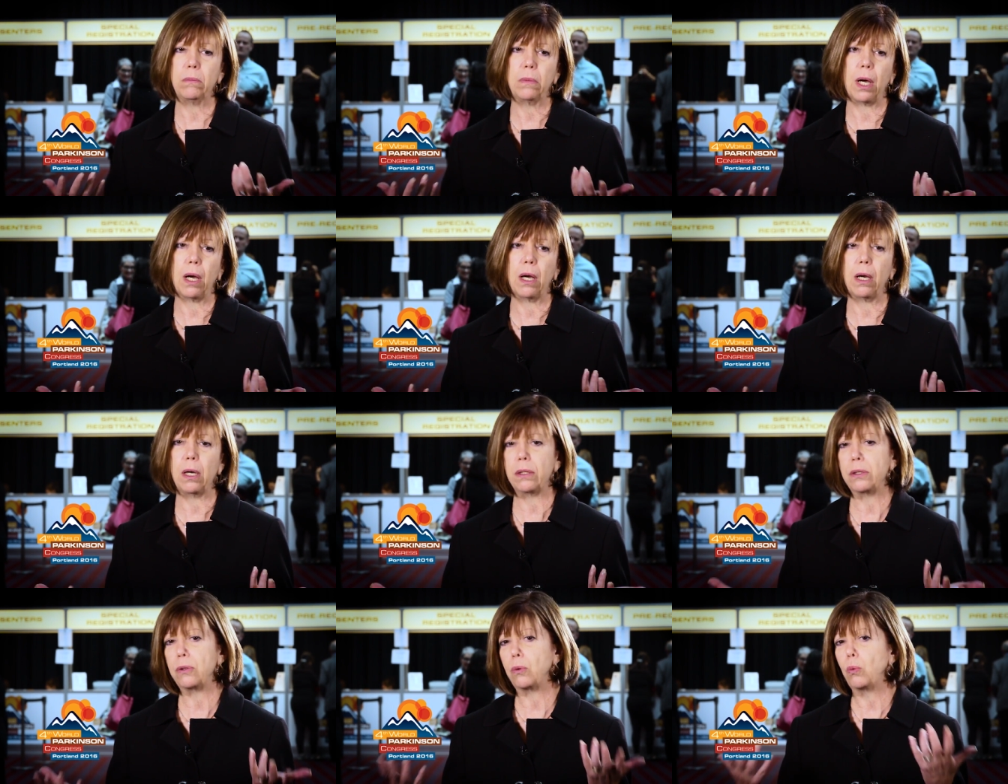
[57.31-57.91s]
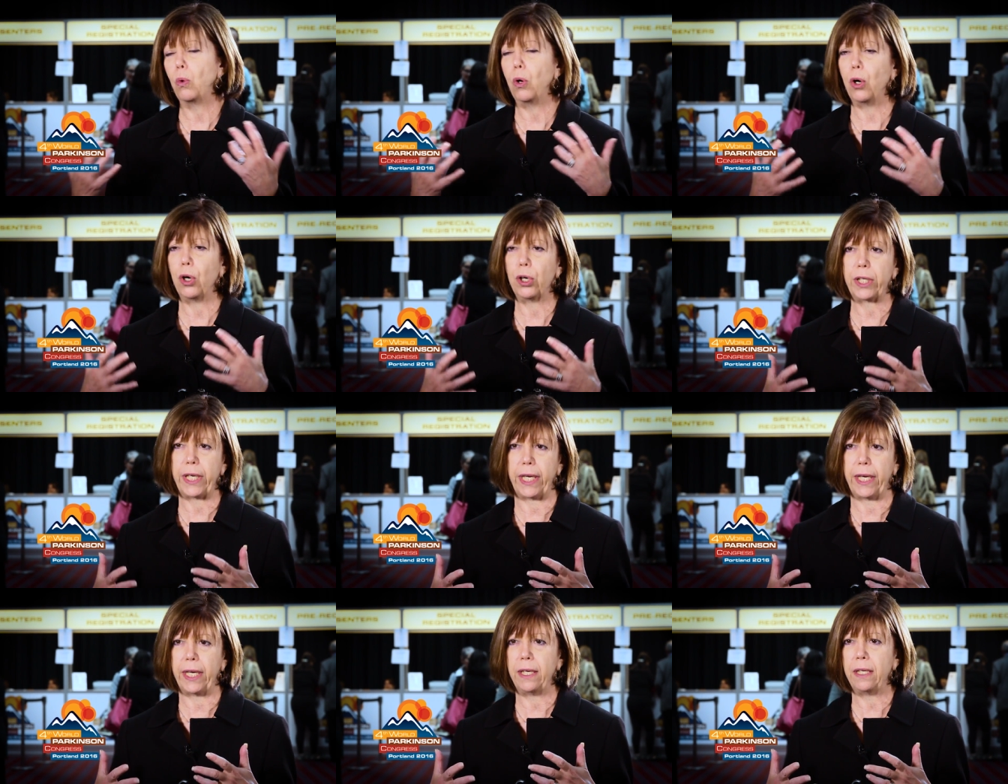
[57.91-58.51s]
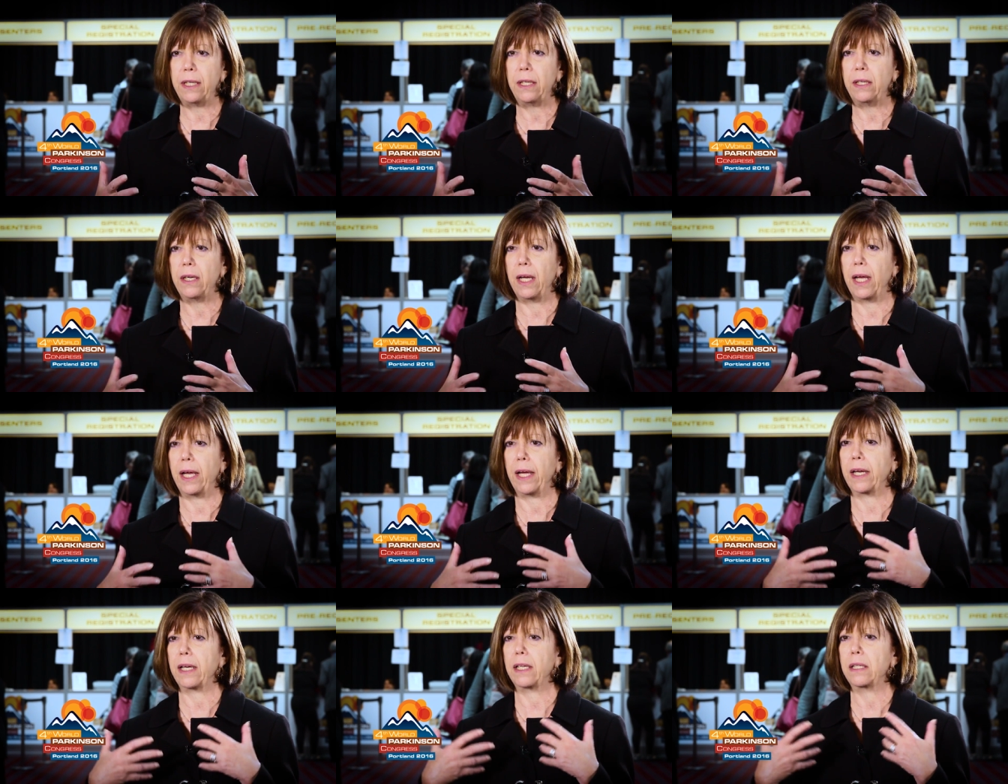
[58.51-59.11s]
uh, working
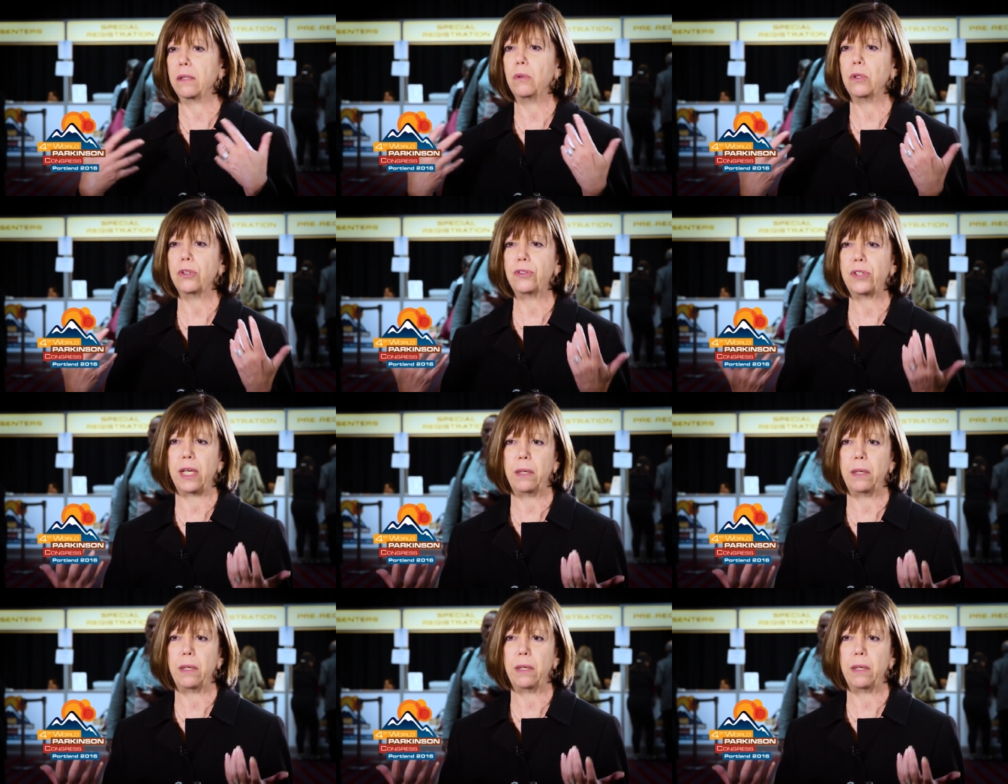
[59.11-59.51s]
and was